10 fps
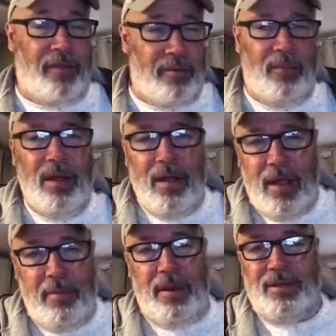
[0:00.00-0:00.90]
him
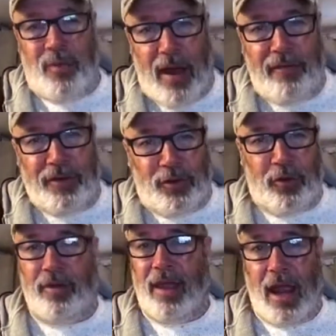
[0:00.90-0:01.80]
and his wife a
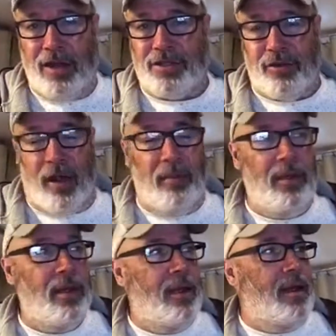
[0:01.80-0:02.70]
tour of the Airstream.
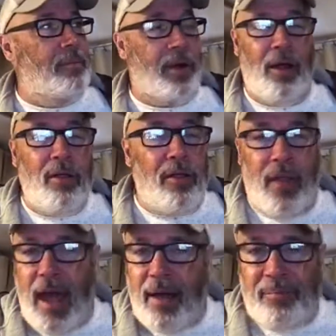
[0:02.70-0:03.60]
But other than
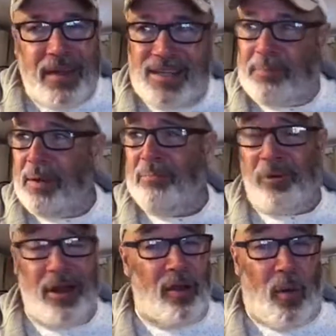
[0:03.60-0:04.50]
that, it's
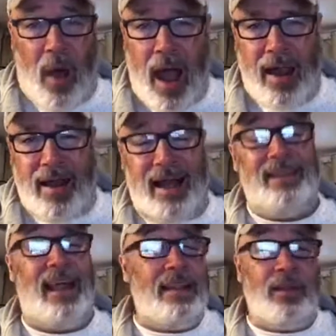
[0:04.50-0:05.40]
been pretty
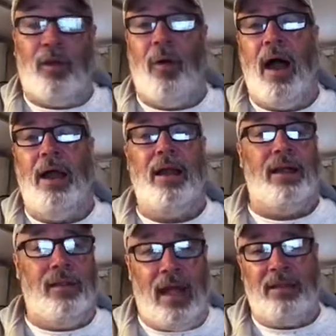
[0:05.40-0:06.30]
quiet. I like the
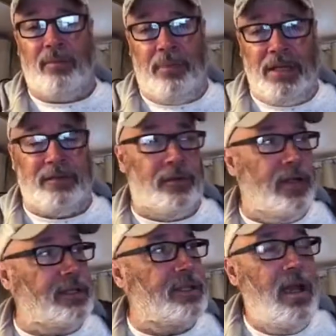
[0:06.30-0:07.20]
quiet. I like the
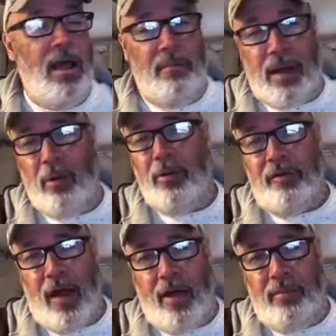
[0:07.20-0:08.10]
peacefulness, but
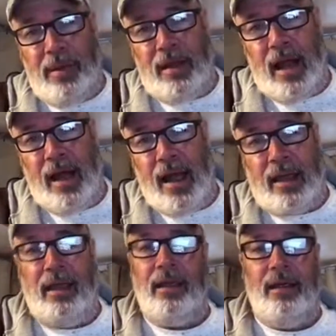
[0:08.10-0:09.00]
I would have rather been
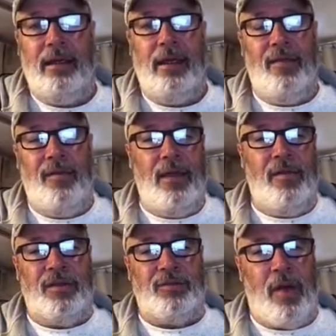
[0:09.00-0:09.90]
kayaking in
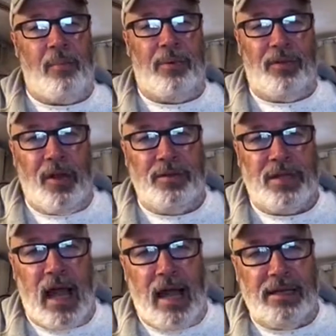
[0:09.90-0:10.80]
the swamp with
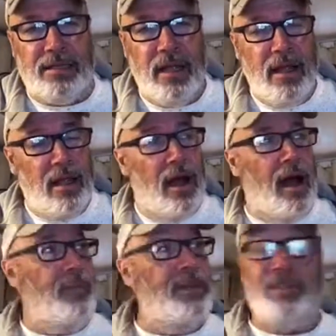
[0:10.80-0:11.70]
those guys.
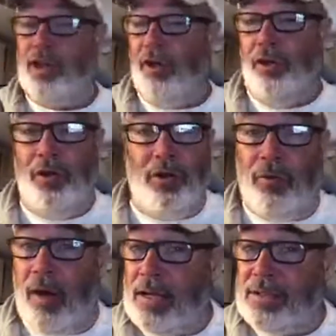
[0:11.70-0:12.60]
This is all new
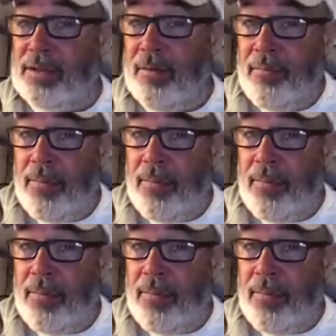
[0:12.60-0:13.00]
to us,